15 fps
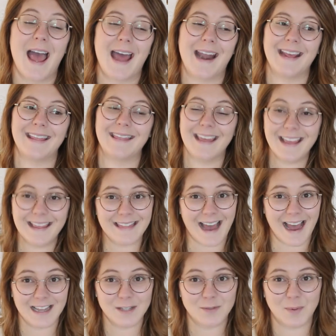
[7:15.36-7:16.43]
And I think
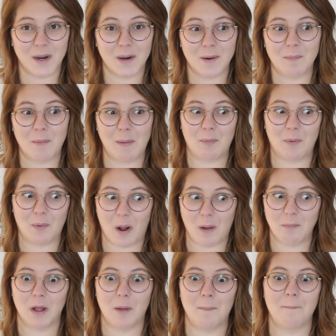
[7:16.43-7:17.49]
that is where my
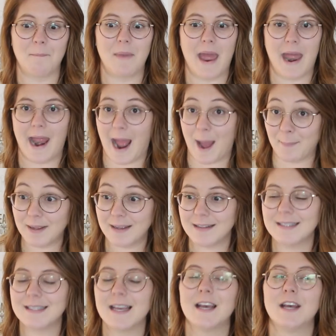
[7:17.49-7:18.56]
problem
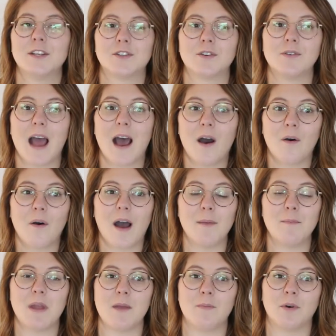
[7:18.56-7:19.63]
happened. So now I'm
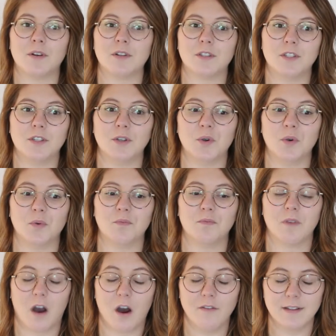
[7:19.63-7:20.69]
able to
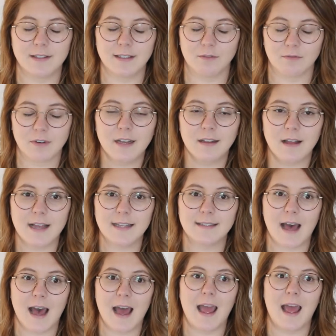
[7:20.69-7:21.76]
obviously realize
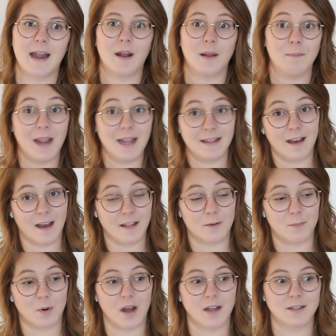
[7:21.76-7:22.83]
that and I made the other
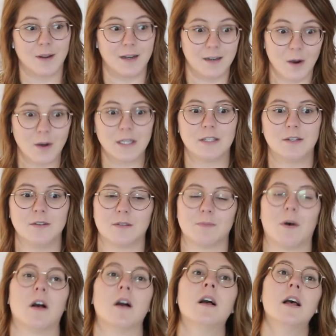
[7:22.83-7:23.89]
bra so I know it's too
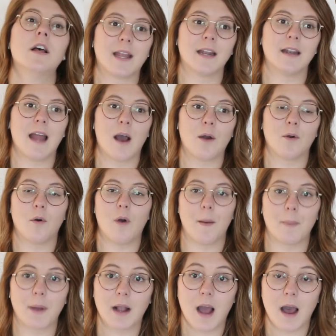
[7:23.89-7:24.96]
small, I can now go
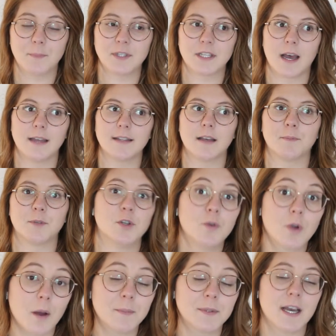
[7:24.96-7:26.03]
up a cup size, up
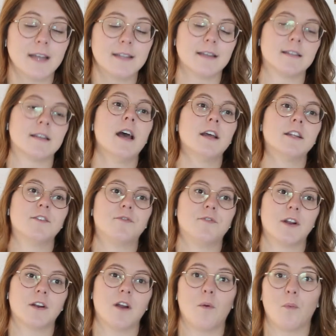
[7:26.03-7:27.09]
two cup sizes to
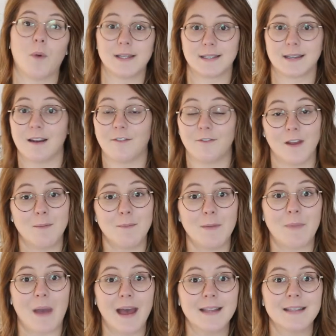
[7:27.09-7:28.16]
figure out what's gonna fit me
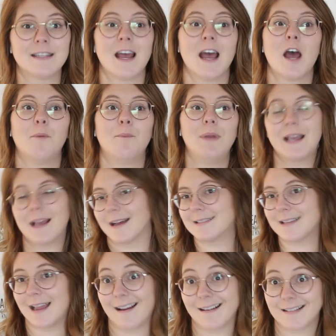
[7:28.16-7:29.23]
best because I
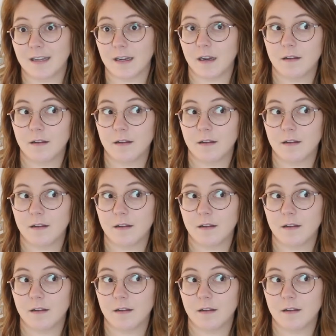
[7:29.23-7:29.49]
actually